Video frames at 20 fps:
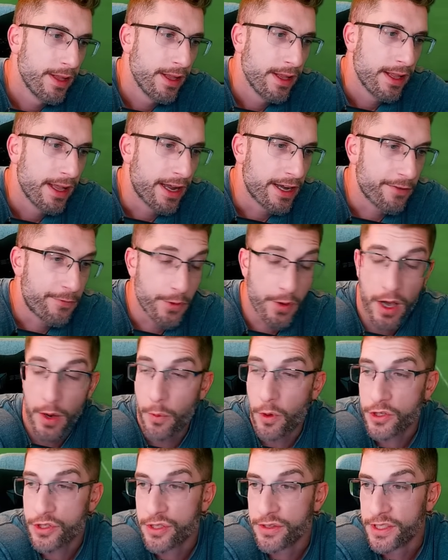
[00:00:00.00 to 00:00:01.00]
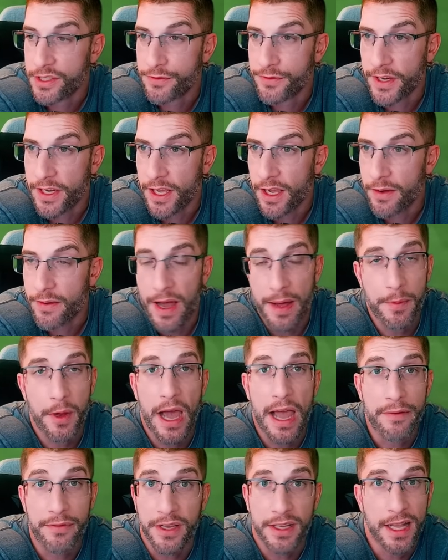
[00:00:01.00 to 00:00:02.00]
And if you are watching this video, I'm
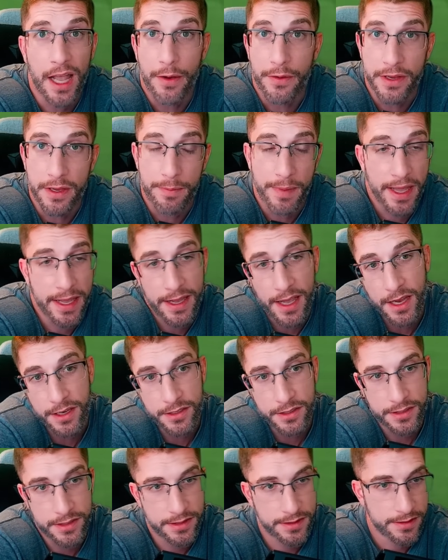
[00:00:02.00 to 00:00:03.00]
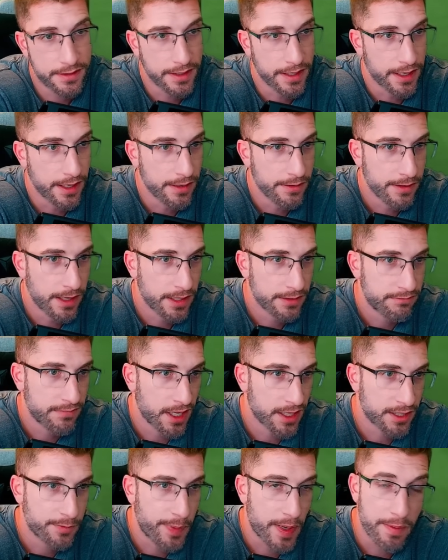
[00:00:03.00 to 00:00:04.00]
not having a go at you, mate. I just, you know,
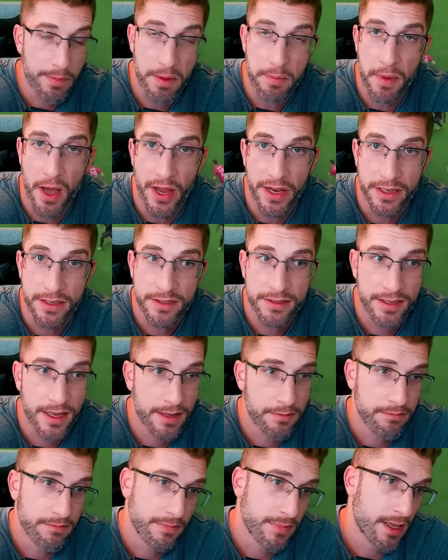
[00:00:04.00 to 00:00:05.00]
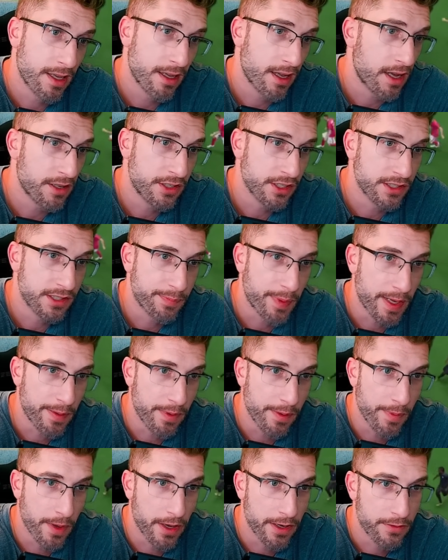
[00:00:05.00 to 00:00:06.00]
I speak my mind. I just speak
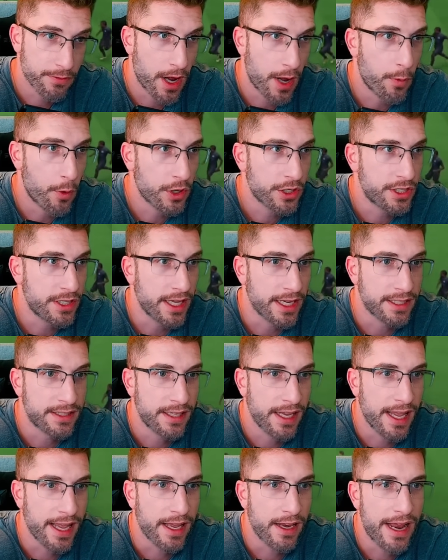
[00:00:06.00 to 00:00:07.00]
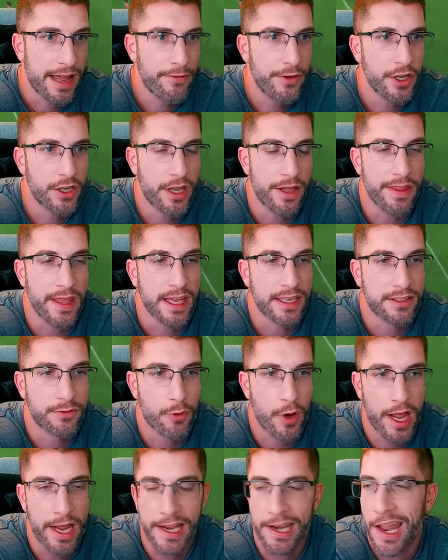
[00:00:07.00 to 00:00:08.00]
my mind. Right, watch this. Here, have a look at this,
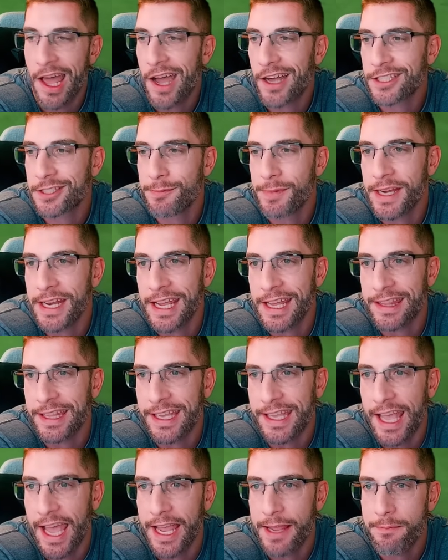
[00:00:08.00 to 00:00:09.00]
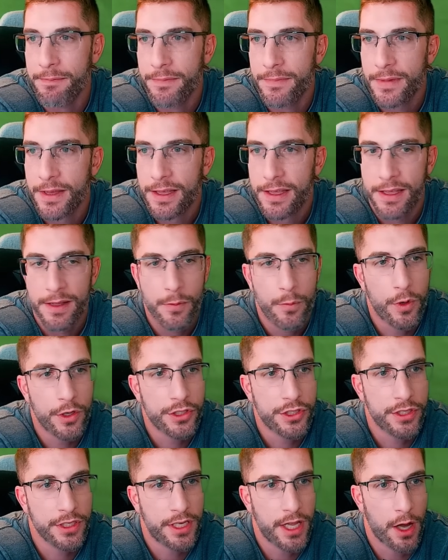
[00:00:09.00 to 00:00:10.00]
right? Last minute of the game.
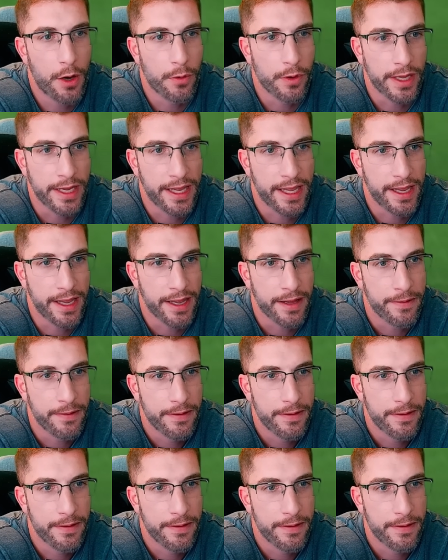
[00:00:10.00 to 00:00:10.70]
Watch the goalie here.